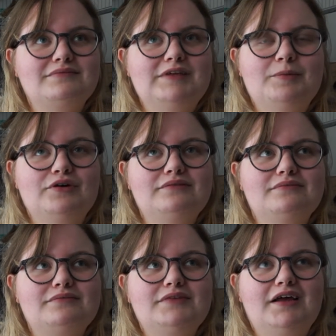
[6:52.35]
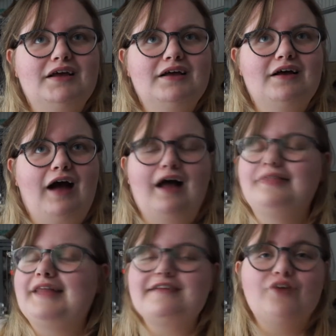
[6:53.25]
Yeah, but
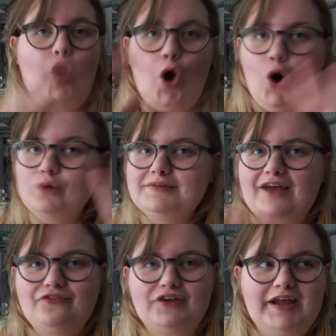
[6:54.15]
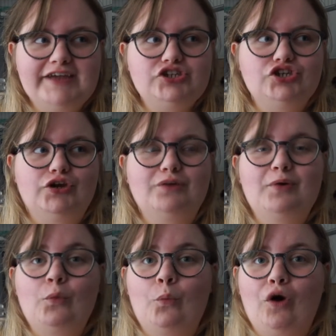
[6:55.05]
that's a whole different issue,
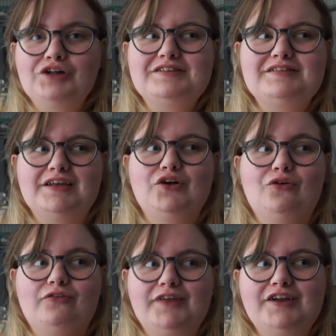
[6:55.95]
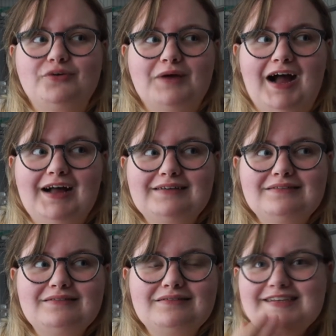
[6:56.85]
but one single feeder rat?
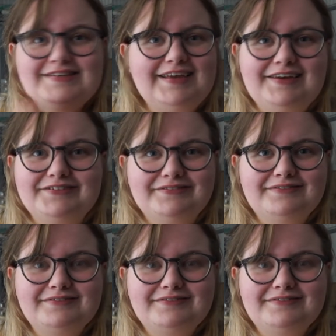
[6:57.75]
Still.